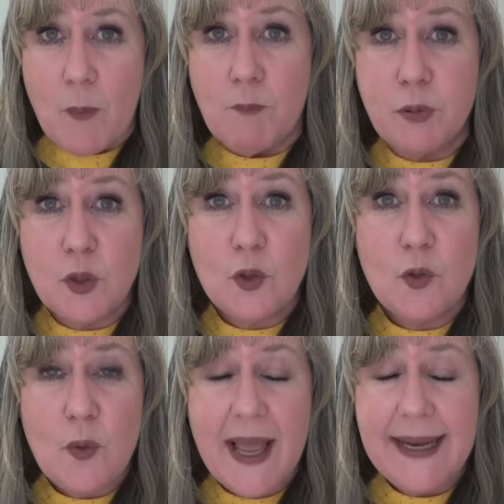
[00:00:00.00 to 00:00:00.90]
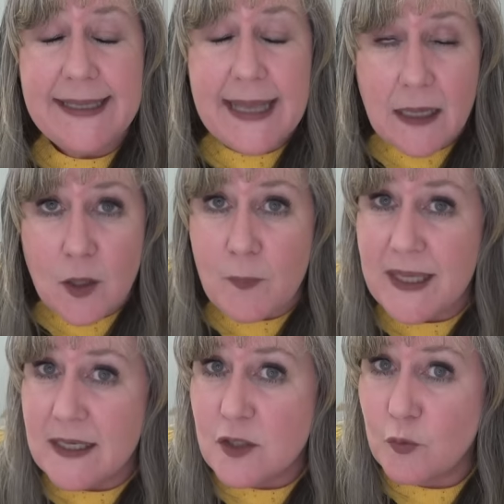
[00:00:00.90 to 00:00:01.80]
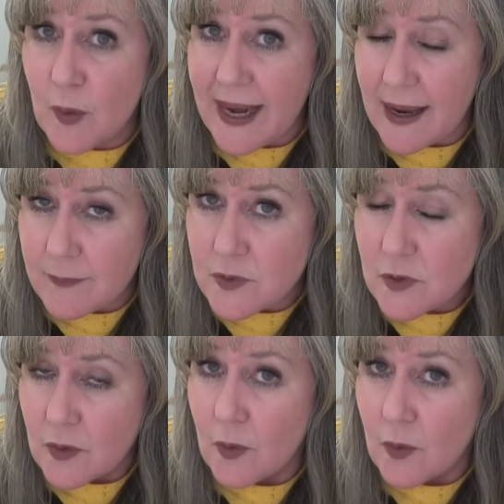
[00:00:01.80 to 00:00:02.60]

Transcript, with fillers: blue and yellow because the rams